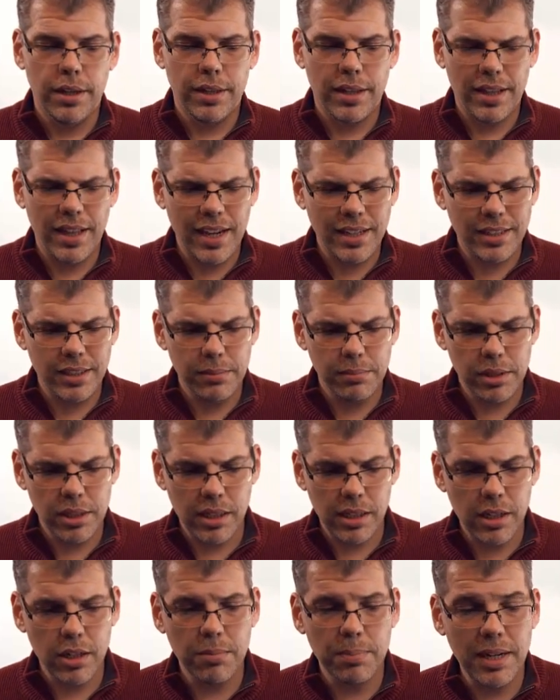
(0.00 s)
Now that seems a
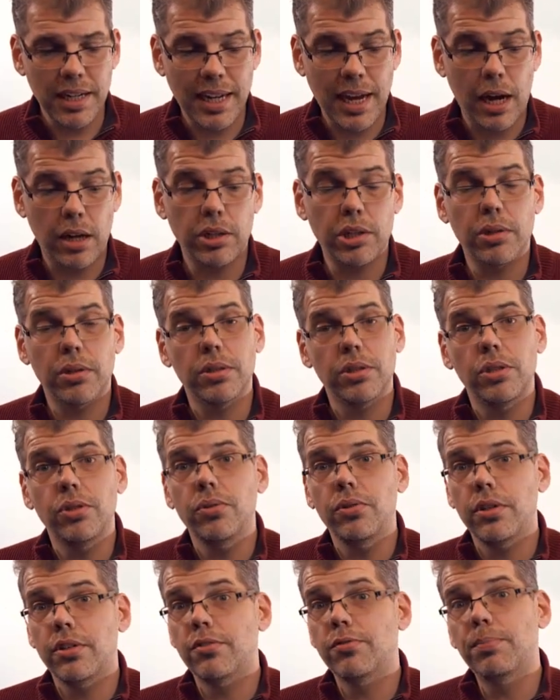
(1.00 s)
little bit
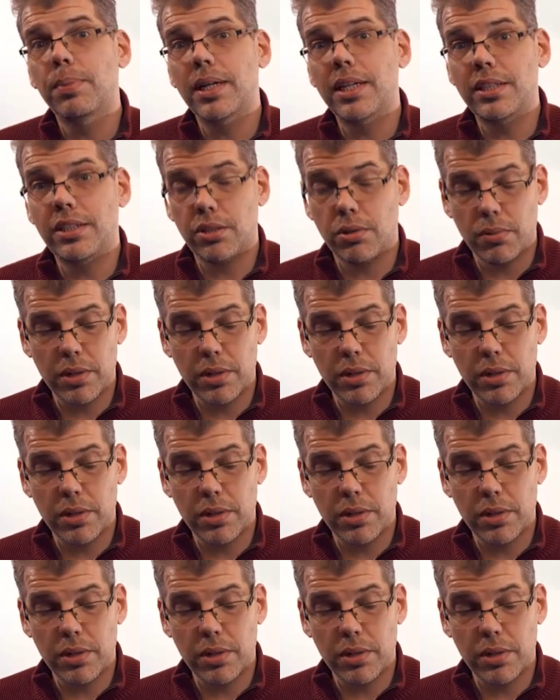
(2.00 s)
counterintuitive, but it's a